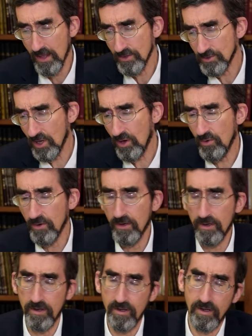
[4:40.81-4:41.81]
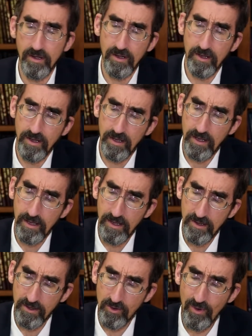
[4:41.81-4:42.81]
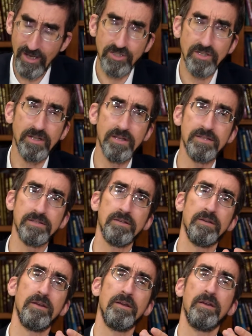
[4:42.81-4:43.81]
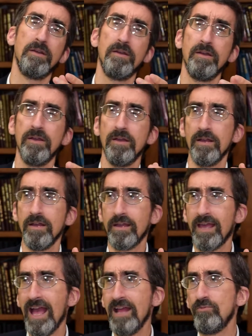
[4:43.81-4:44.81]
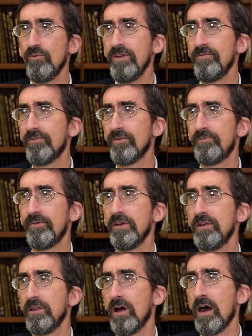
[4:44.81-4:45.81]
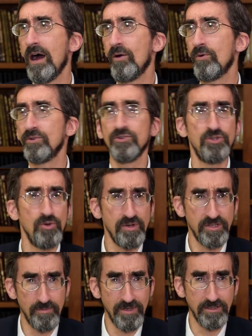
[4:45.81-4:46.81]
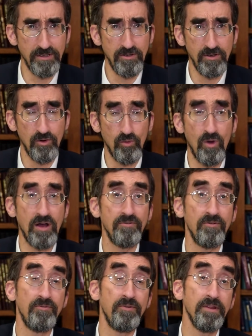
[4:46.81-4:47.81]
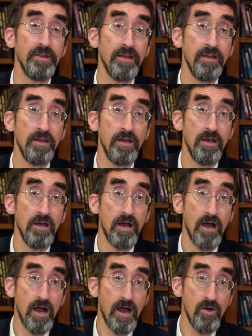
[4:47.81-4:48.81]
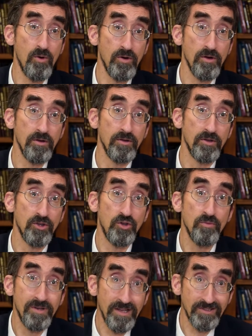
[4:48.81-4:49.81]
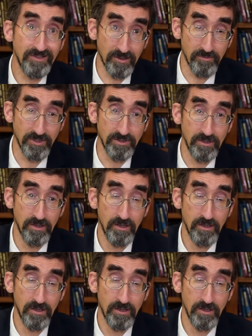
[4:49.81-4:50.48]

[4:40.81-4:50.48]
So the question is can we fulfill our Jewish mission while fulfilling our humanistic mission?